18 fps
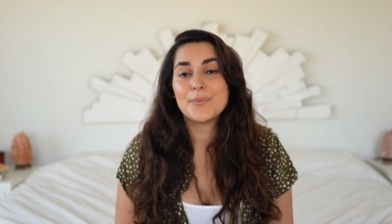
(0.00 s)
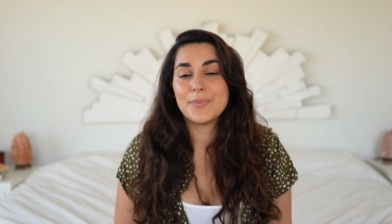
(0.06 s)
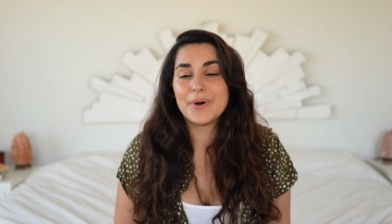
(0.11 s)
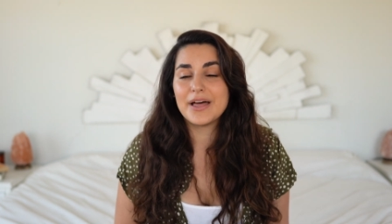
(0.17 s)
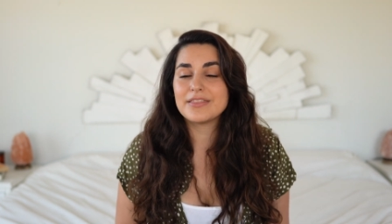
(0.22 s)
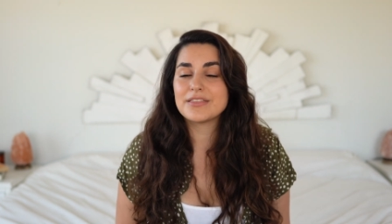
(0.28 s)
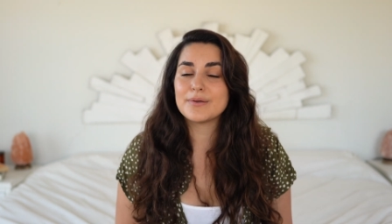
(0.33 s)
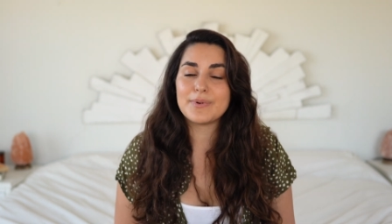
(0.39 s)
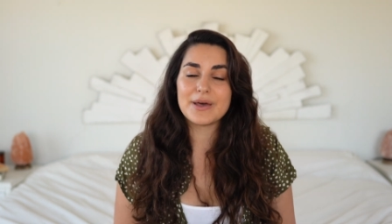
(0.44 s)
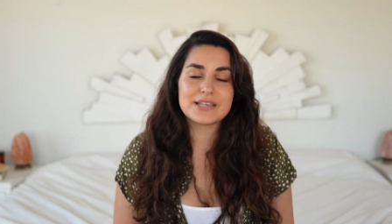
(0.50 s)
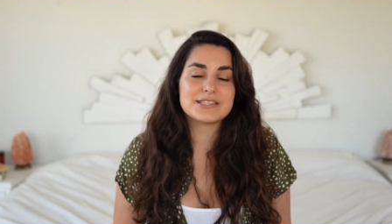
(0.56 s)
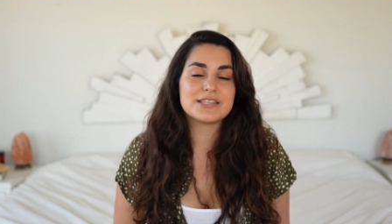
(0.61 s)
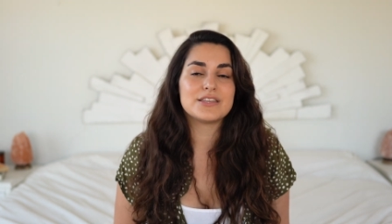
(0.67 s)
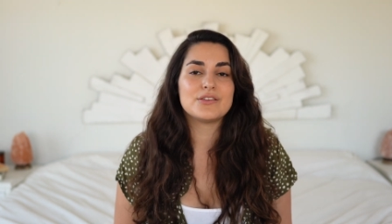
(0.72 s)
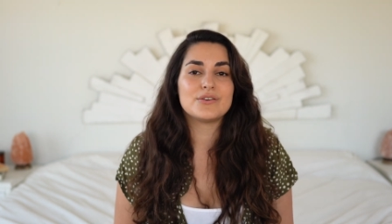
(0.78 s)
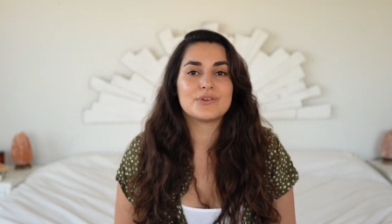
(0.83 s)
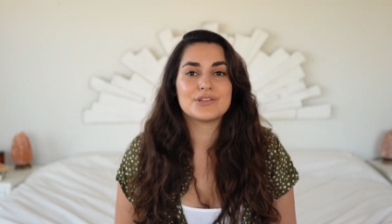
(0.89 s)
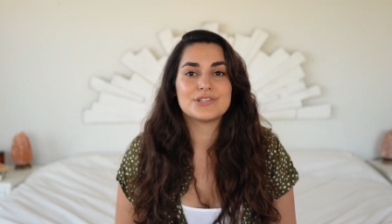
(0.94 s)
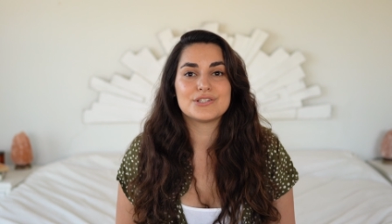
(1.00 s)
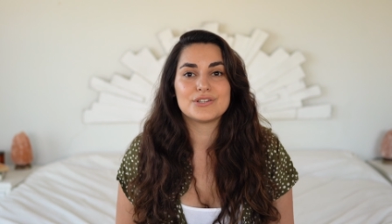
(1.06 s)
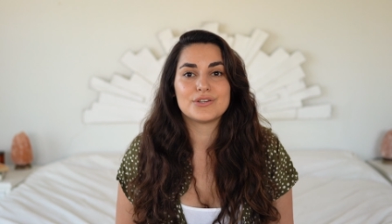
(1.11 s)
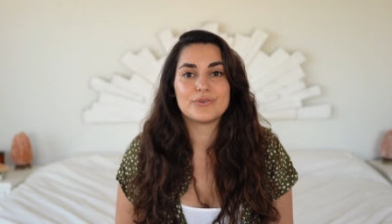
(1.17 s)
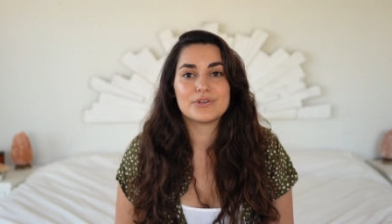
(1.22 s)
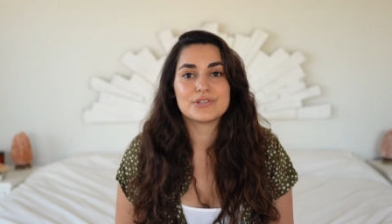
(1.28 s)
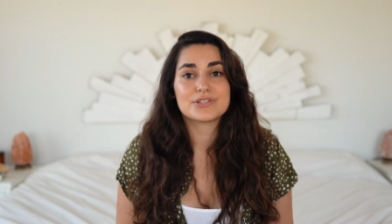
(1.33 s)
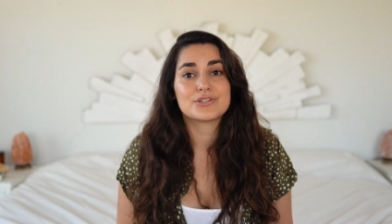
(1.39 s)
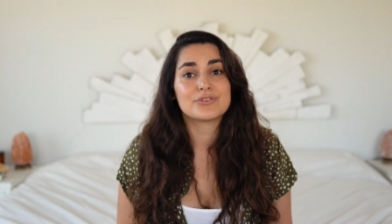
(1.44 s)
but the best thing you can
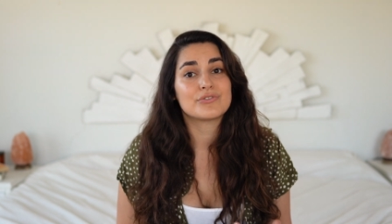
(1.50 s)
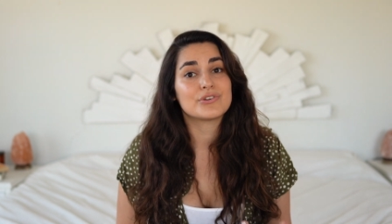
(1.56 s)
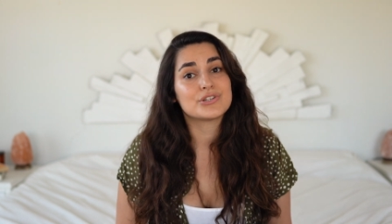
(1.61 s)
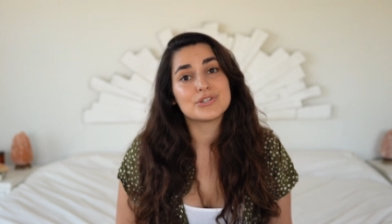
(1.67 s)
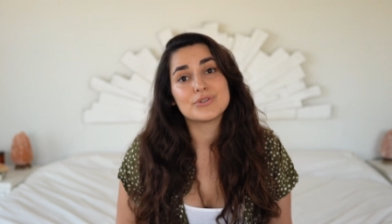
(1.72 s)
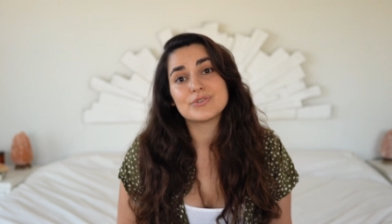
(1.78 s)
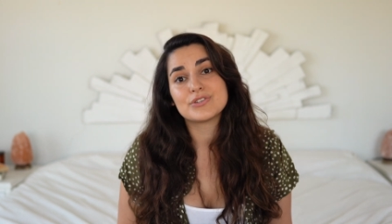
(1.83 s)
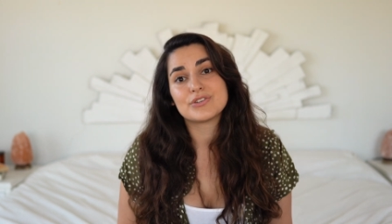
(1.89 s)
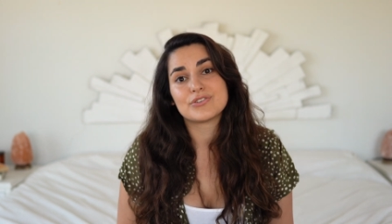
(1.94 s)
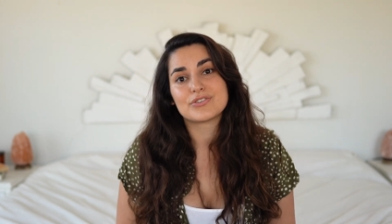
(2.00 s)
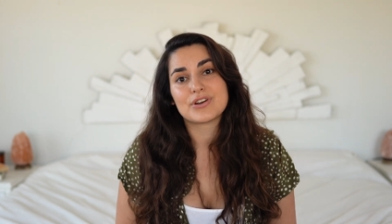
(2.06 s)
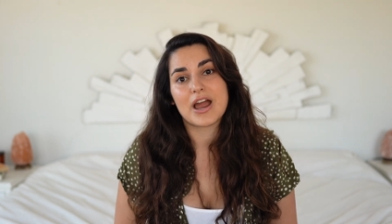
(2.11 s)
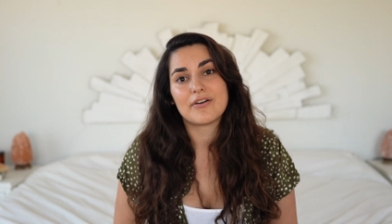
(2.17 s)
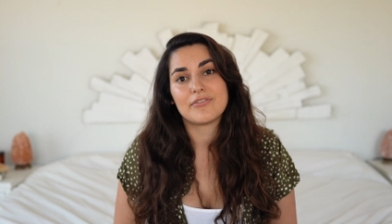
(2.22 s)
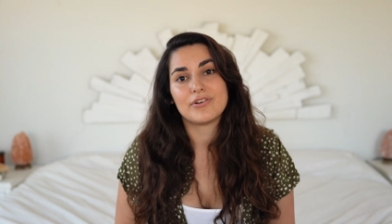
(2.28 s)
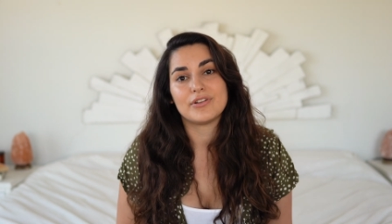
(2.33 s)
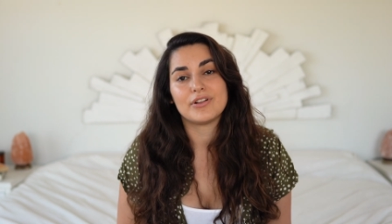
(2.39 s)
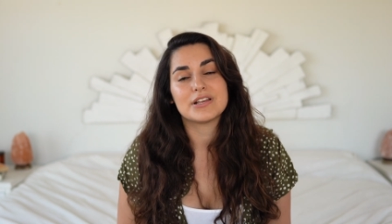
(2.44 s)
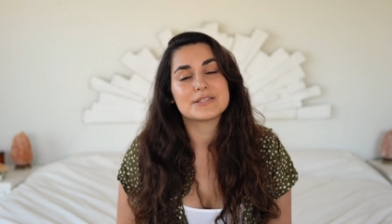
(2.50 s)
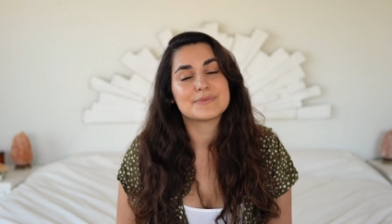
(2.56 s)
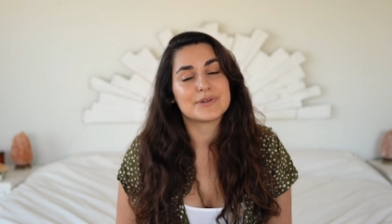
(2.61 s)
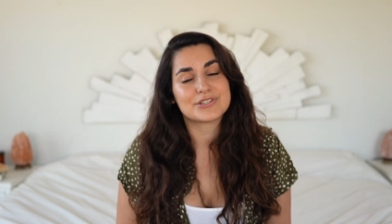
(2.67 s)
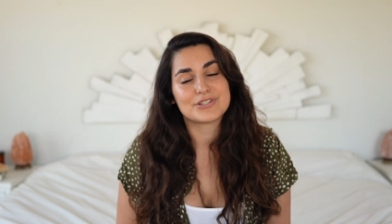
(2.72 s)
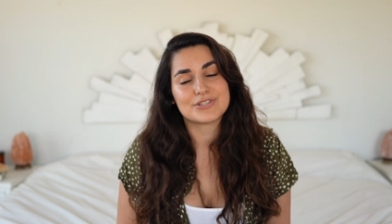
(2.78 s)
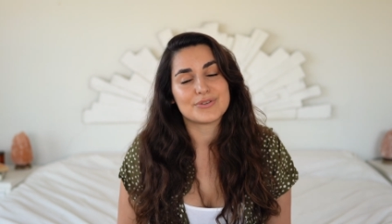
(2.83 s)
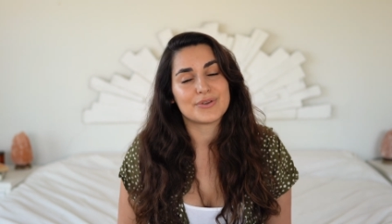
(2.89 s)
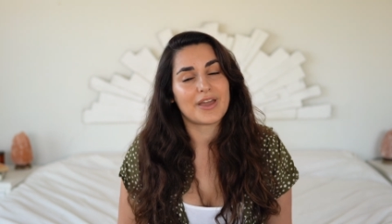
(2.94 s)
do is to reduce your travel as
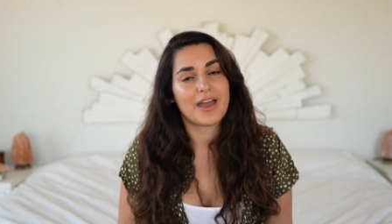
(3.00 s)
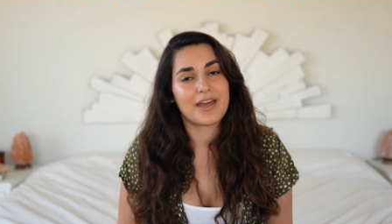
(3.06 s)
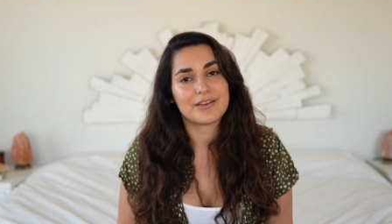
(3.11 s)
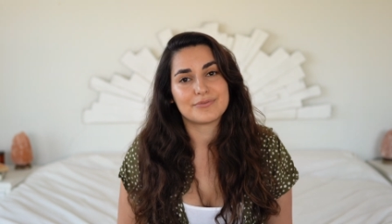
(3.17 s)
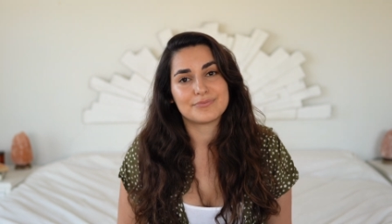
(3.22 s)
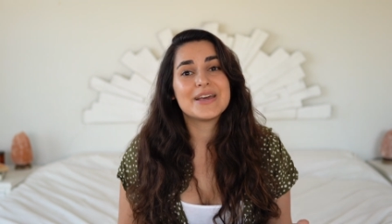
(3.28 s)
much as you can.